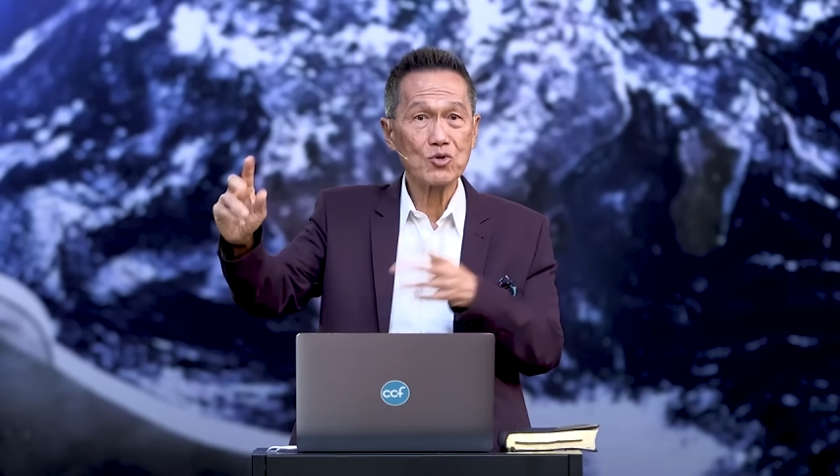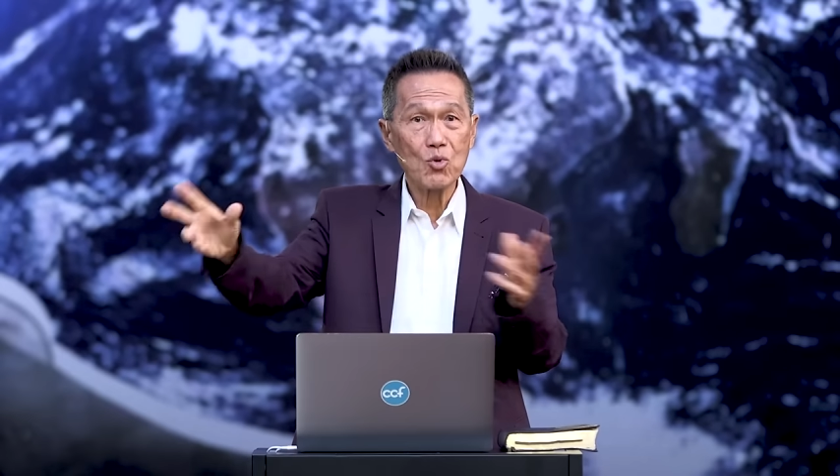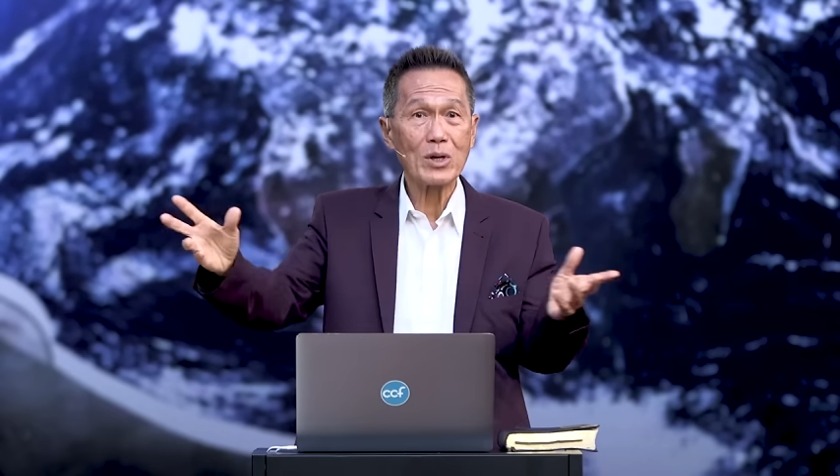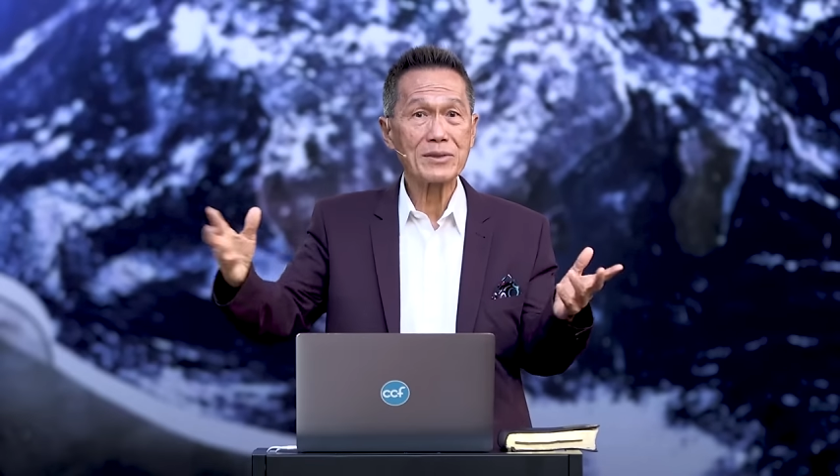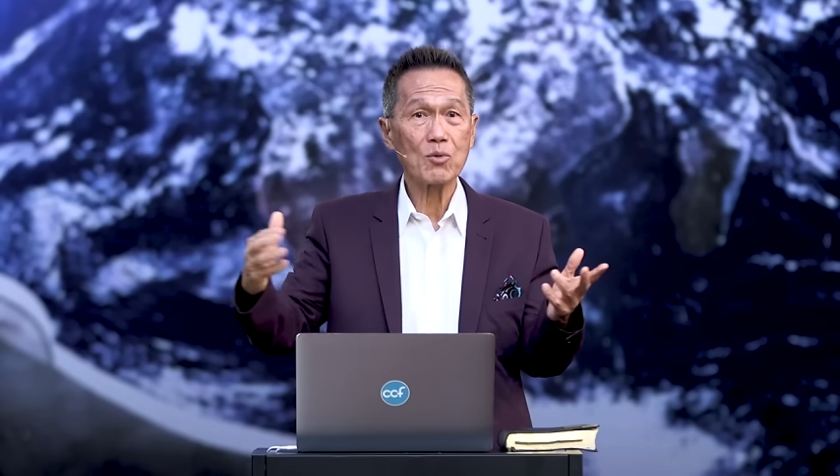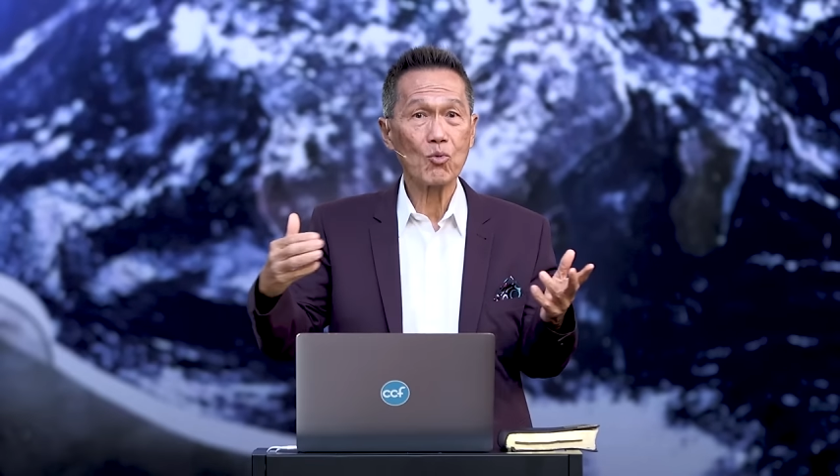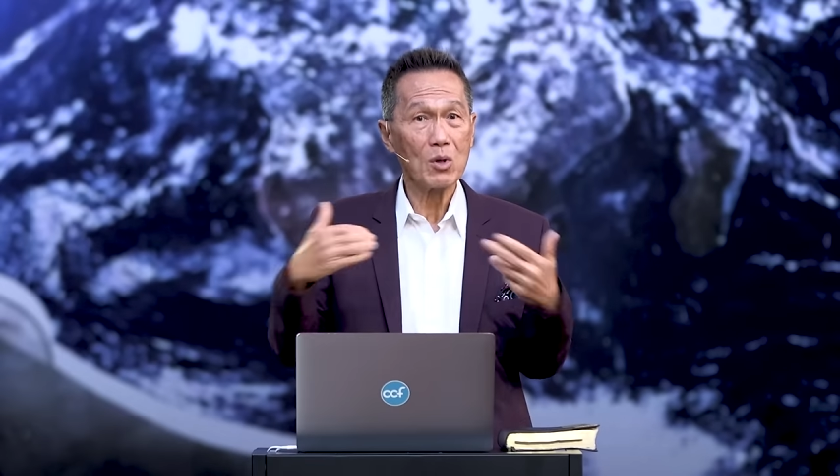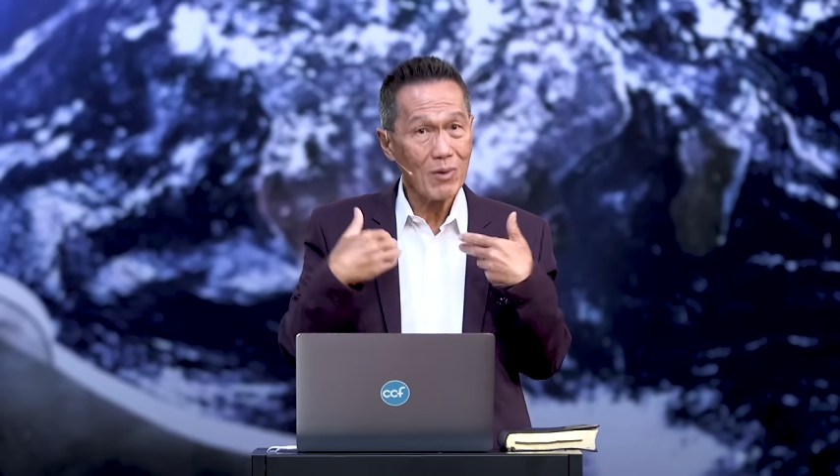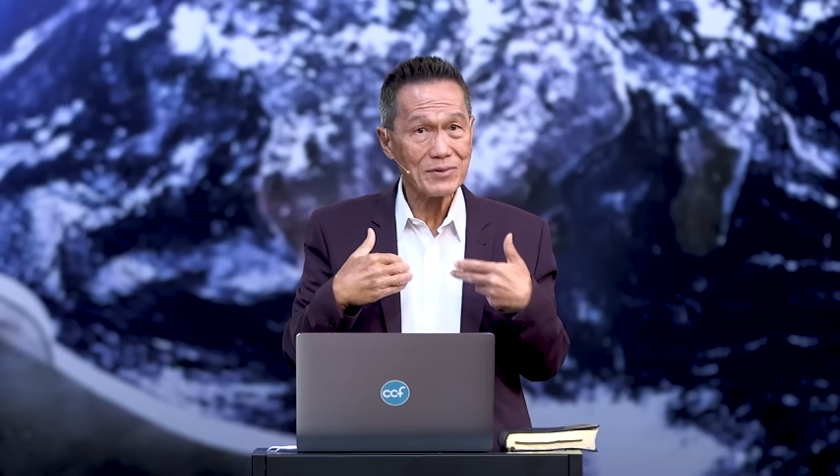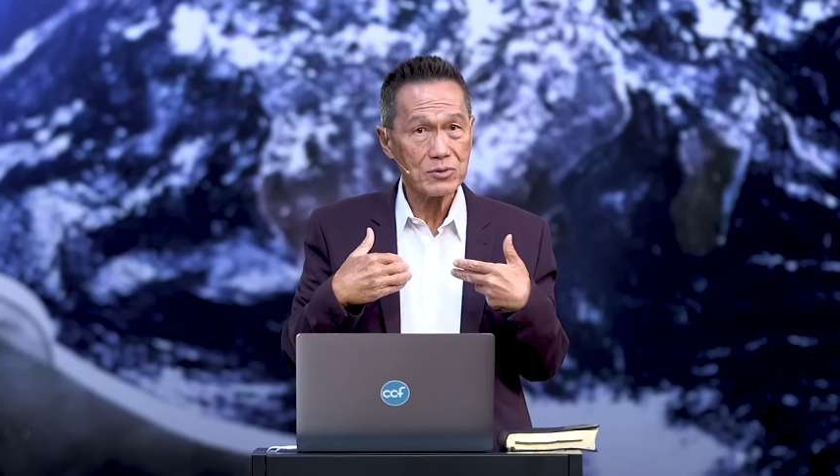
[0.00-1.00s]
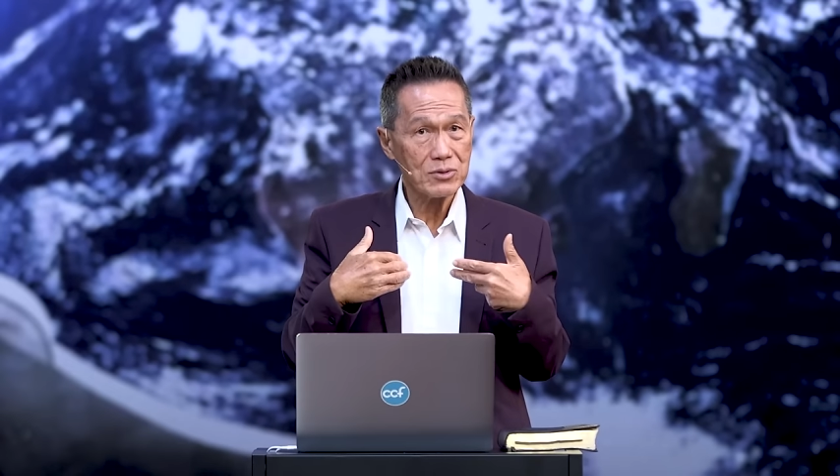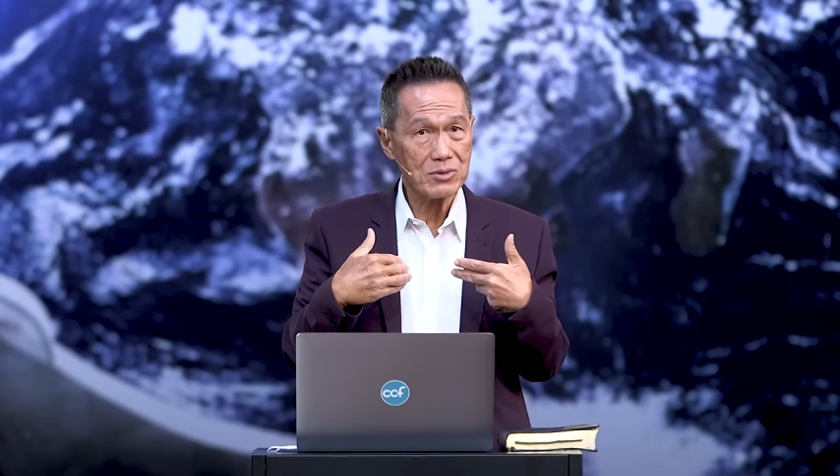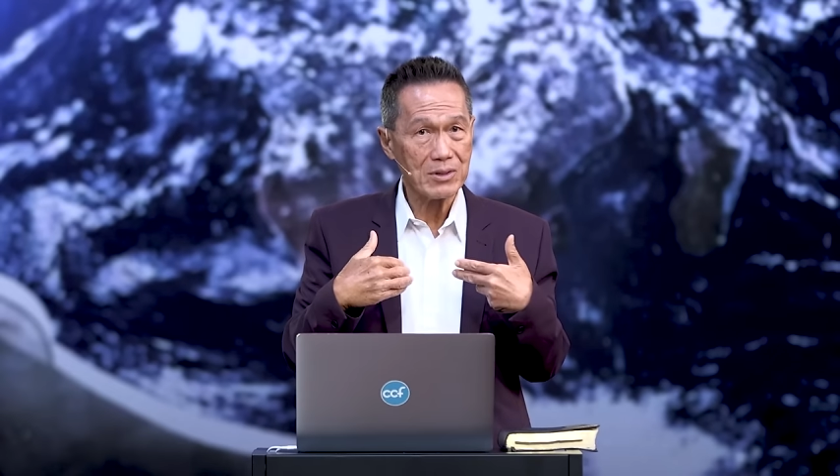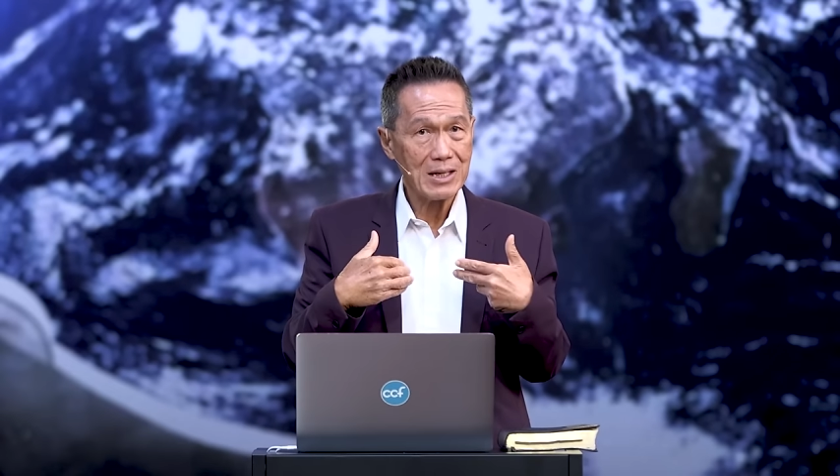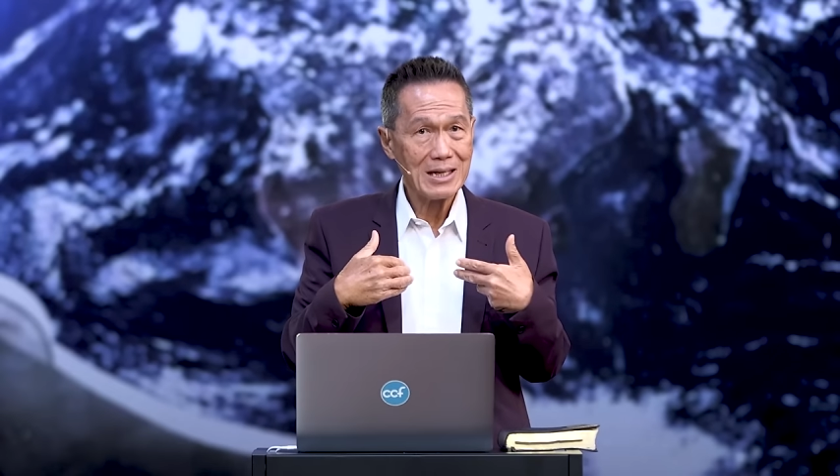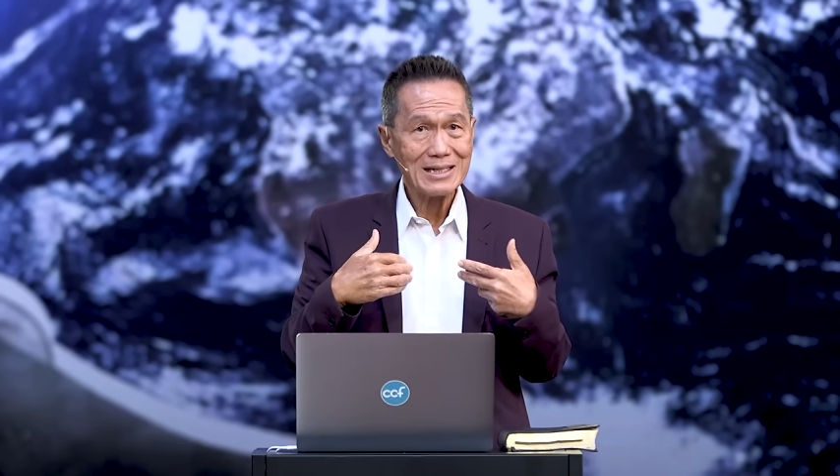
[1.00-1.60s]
to do what we want to do.